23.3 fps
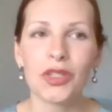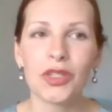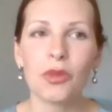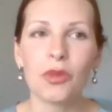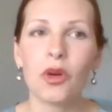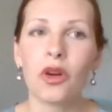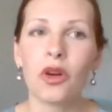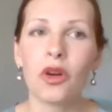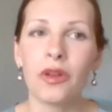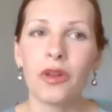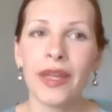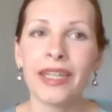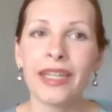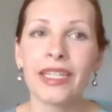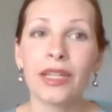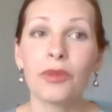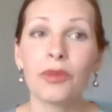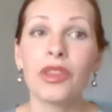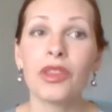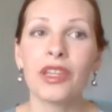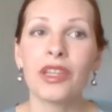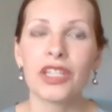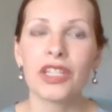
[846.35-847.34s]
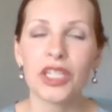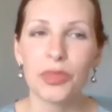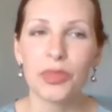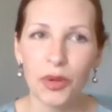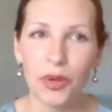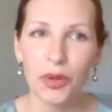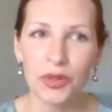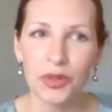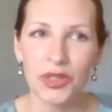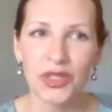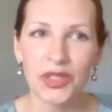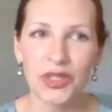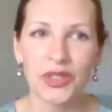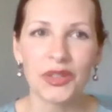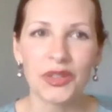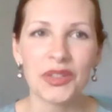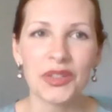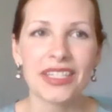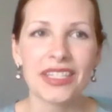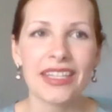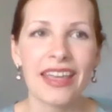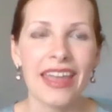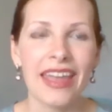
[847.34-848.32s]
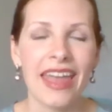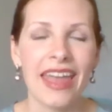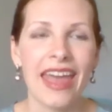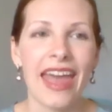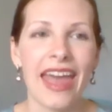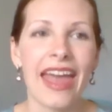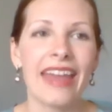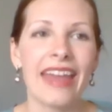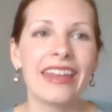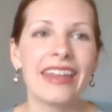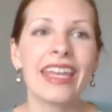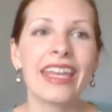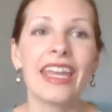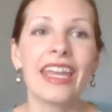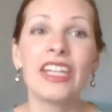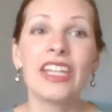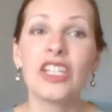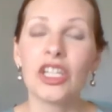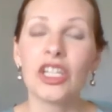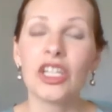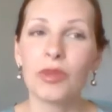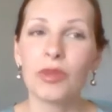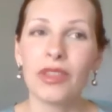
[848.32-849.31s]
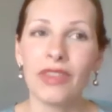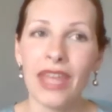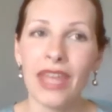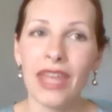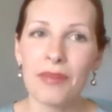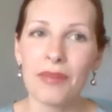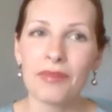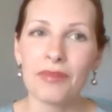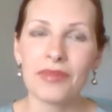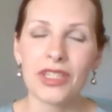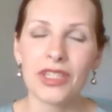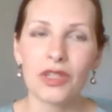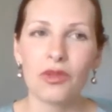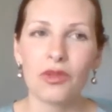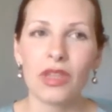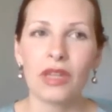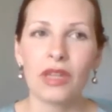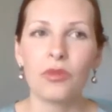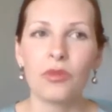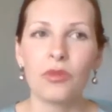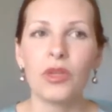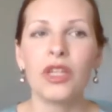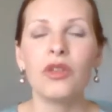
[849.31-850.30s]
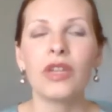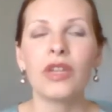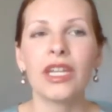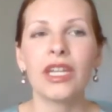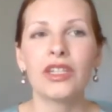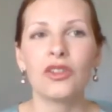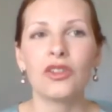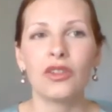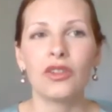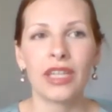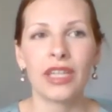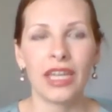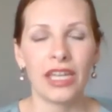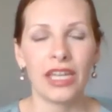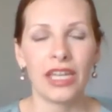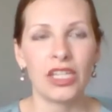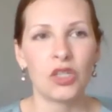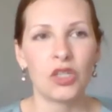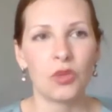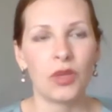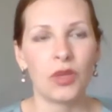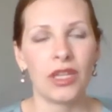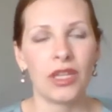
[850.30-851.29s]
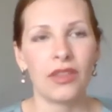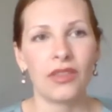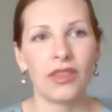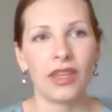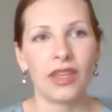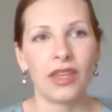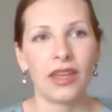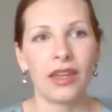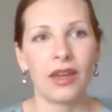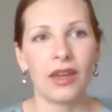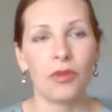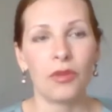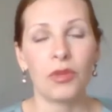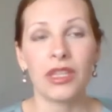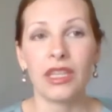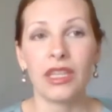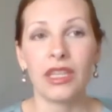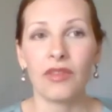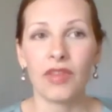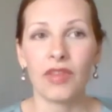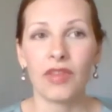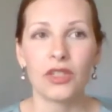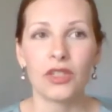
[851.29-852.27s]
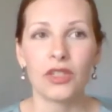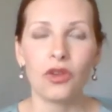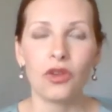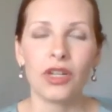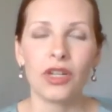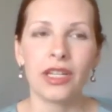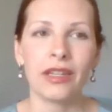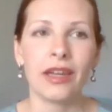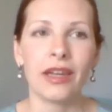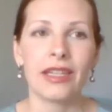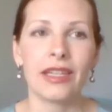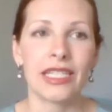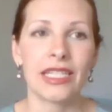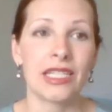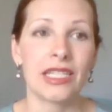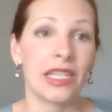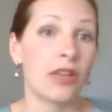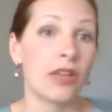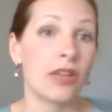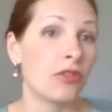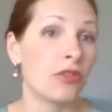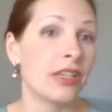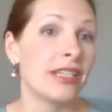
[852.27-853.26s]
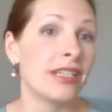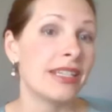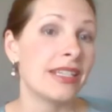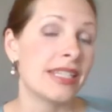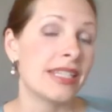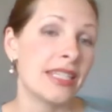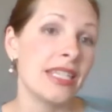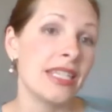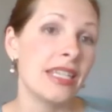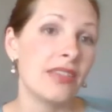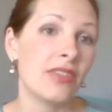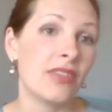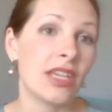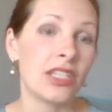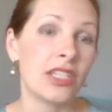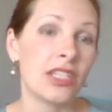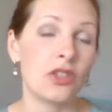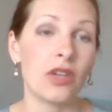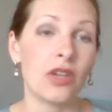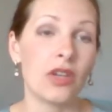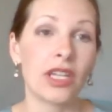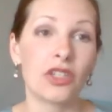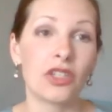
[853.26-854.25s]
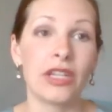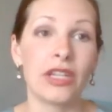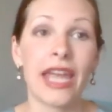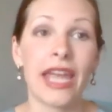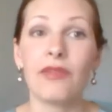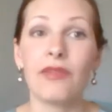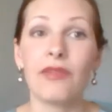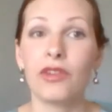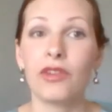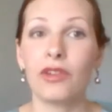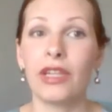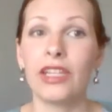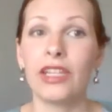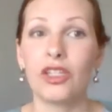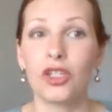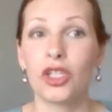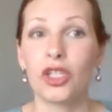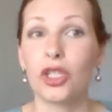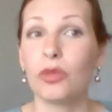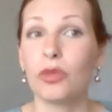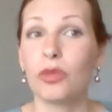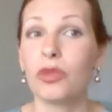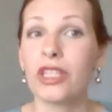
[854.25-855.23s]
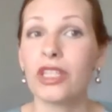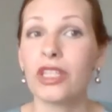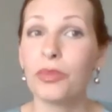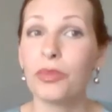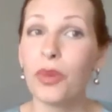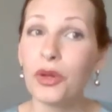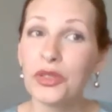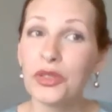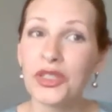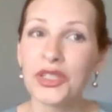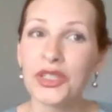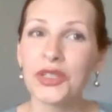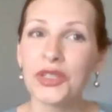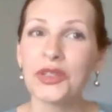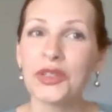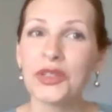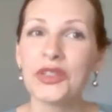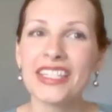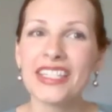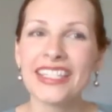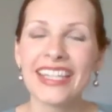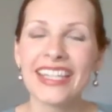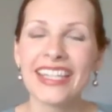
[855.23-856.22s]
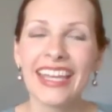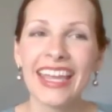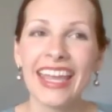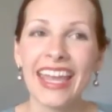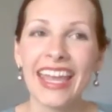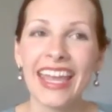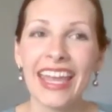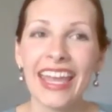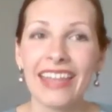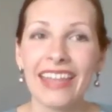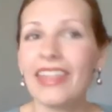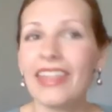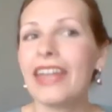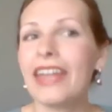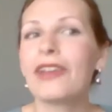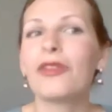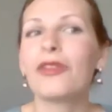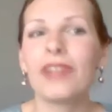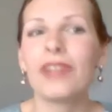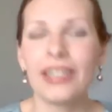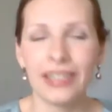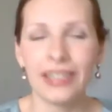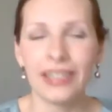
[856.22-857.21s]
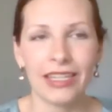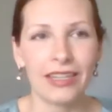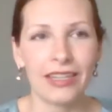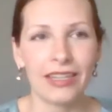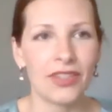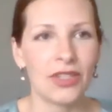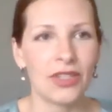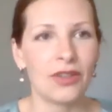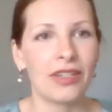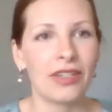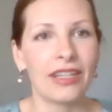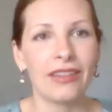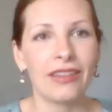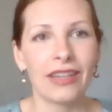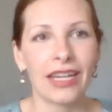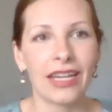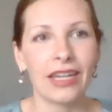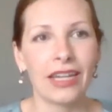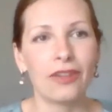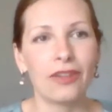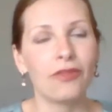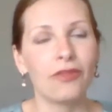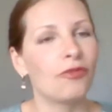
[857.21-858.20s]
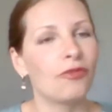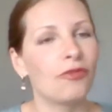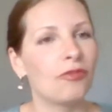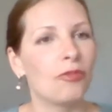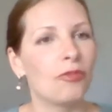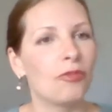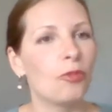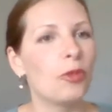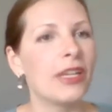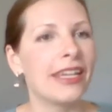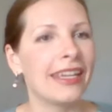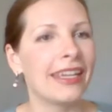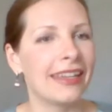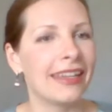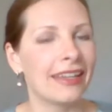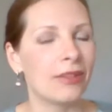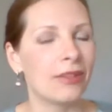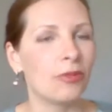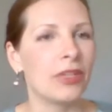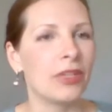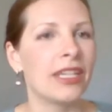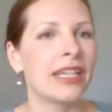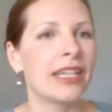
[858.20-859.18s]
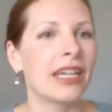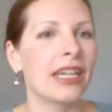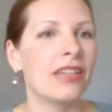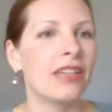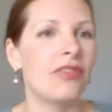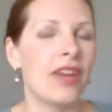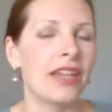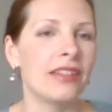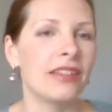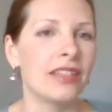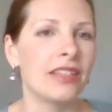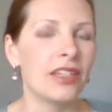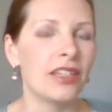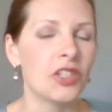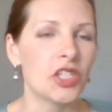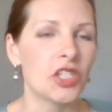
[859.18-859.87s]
So connecting with their sponsors and engaging with them. So then when you get to engage with event organizers, they already see that you actually have a relationship with sponsors. That already gives you another kind of winning advantage.